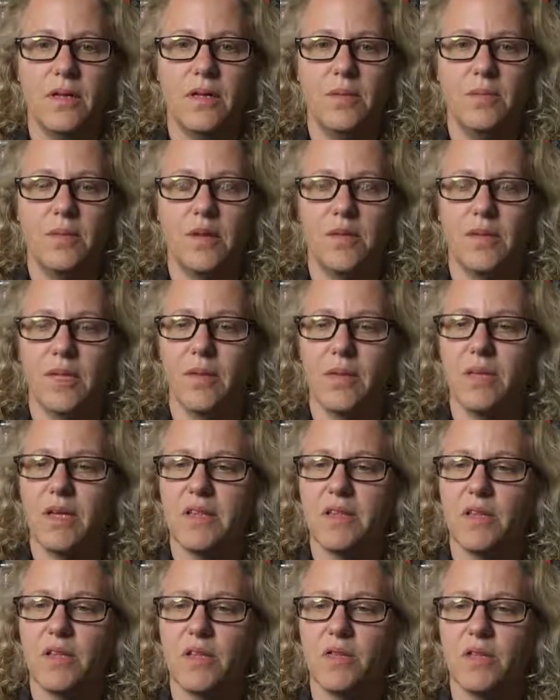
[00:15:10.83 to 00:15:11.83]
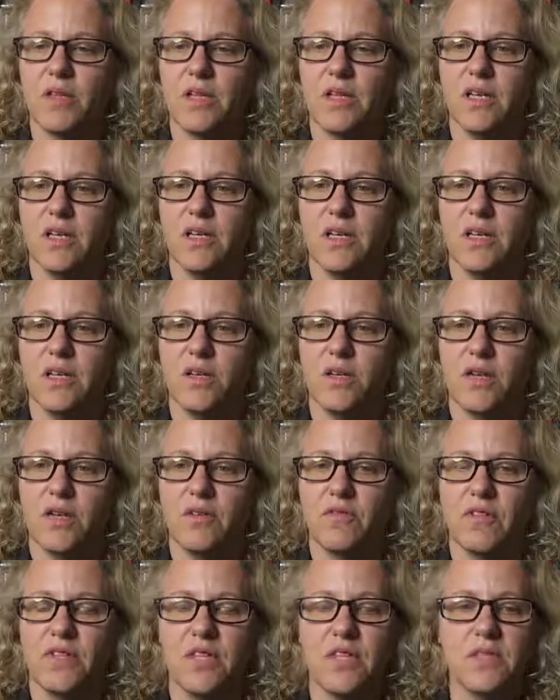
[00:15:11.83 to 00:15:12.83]
Apparently I'm not the only one looking
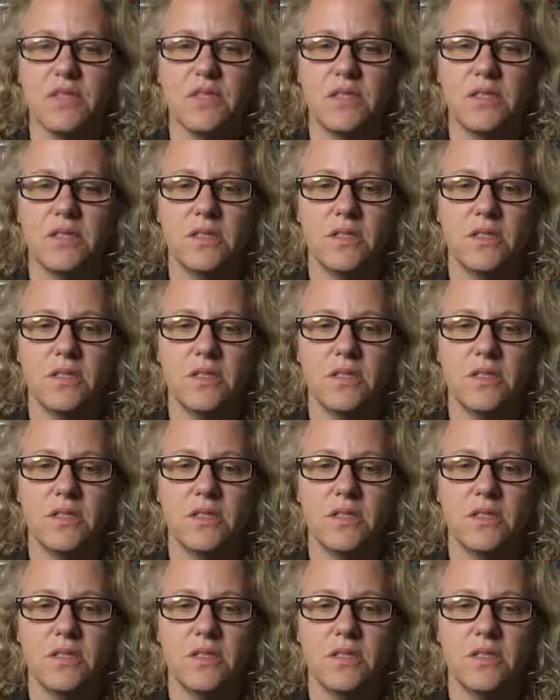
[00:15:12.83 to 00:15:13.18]
for this.